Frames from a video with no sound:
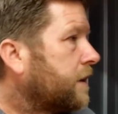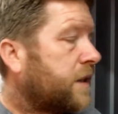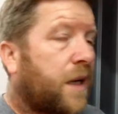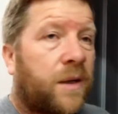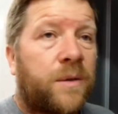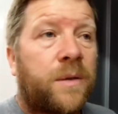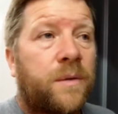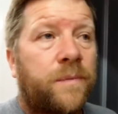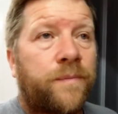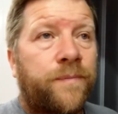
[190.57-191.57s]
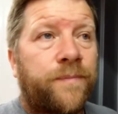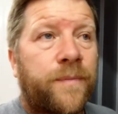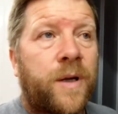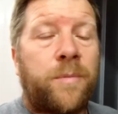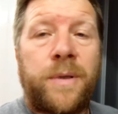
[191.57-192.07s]
so
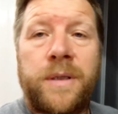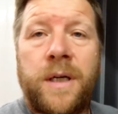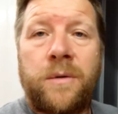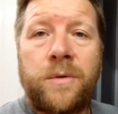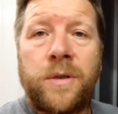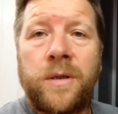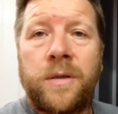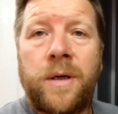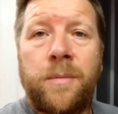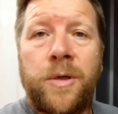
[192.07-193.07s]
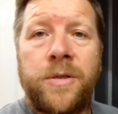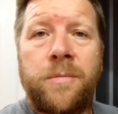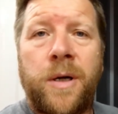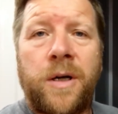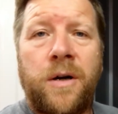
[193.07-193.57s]
I've been told that I'm
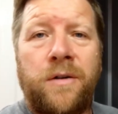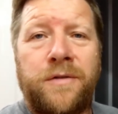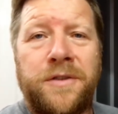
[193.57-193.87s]
losing my car